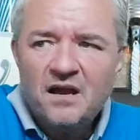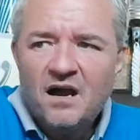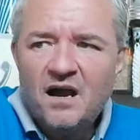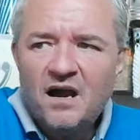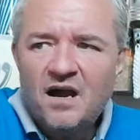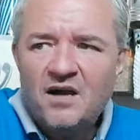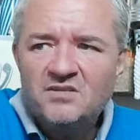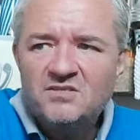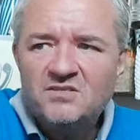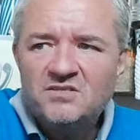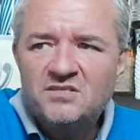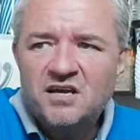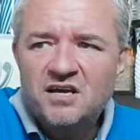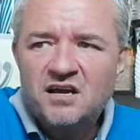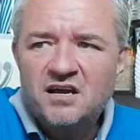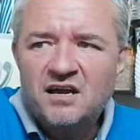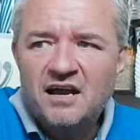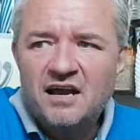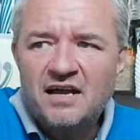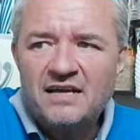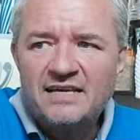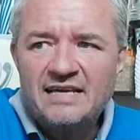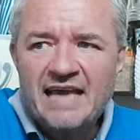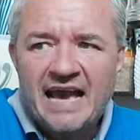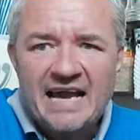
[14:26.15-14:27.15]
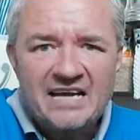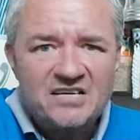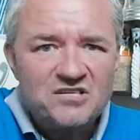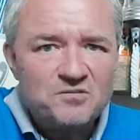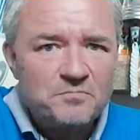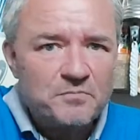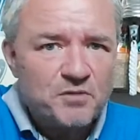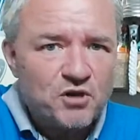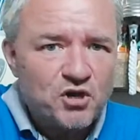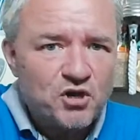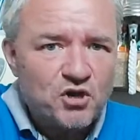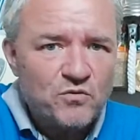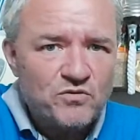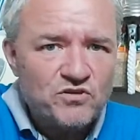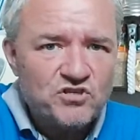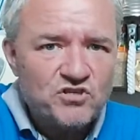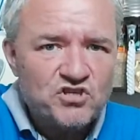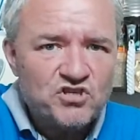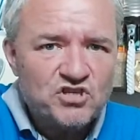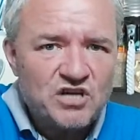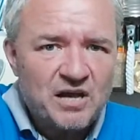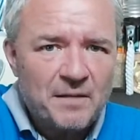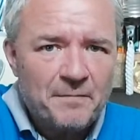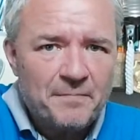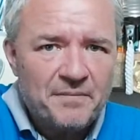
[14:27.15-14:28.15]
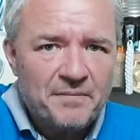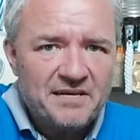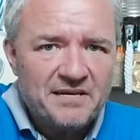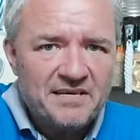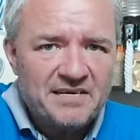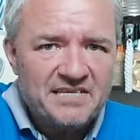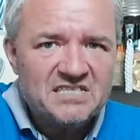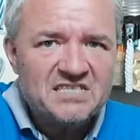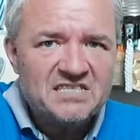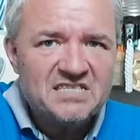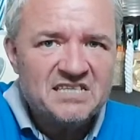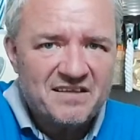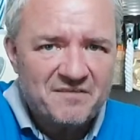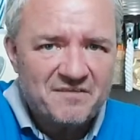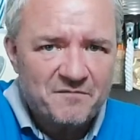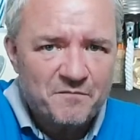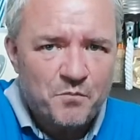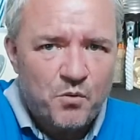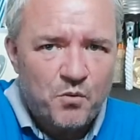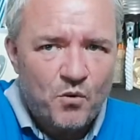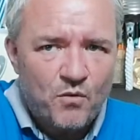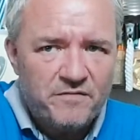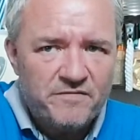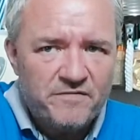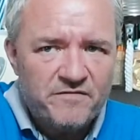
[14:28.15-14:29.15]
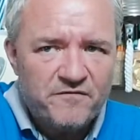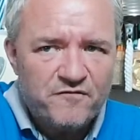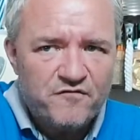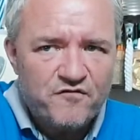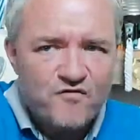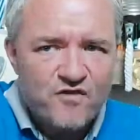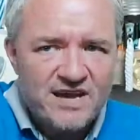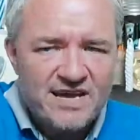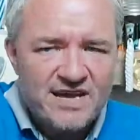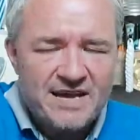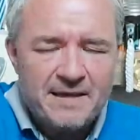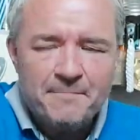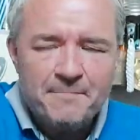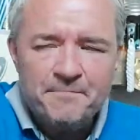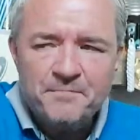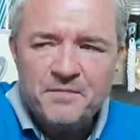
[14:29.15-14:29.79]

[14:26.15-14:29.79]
And yes, McEwen's Champion is 7.3.